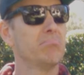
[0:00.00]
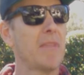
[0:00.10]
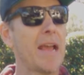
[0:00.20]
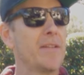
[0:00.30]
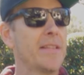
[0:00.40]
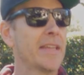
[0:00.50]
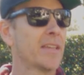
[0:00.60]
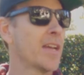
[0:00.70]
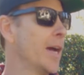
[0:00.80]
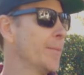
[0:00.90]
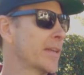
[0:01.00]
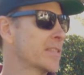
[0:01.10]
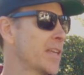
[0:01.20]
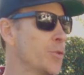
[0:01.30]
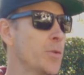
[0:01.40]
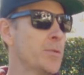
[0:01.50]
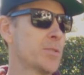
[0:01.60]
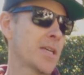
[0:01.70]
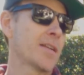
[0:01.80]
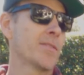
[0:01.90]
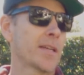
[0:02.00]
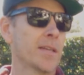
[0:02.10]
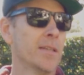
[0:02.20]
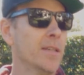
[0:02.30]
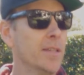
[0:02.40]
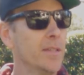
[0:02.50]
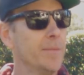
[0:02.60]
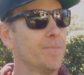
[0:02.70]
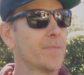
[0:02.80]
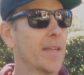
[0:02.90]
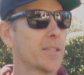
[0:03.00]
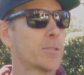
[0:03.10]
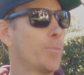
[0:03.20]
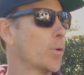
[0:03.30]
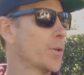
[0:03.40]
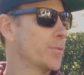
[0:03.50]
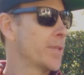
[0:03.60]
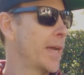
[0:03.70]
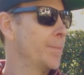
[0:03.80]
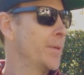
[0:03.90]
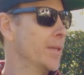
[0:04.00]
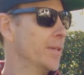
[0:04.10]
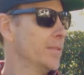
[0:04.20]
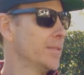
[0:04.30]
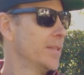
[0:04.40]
have anything in common because I knew he was kind of like a like a sporto type, you know?